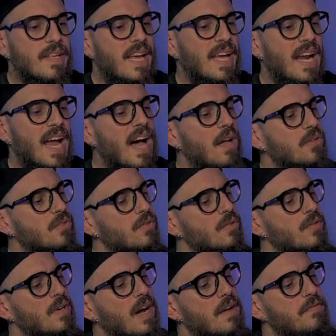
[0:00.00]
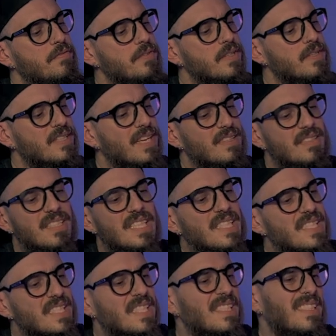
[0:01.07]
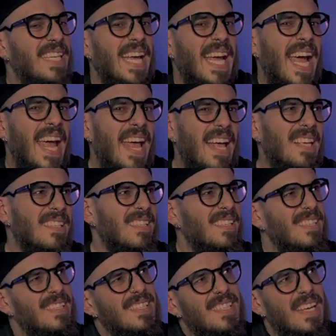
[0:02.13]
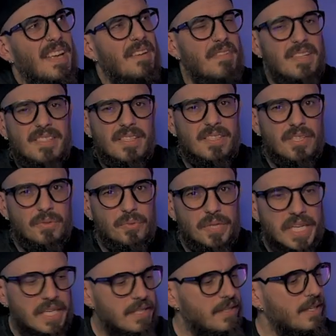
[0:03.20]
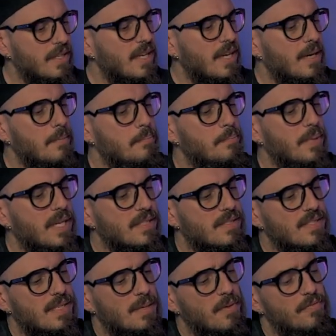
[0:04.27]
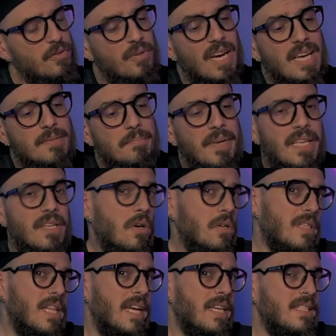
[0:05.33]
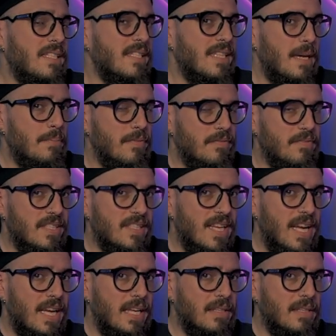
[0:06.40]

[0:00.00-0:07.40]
And also I feel that this is as safe as a D-ring, but some of you guys may not like this type of design.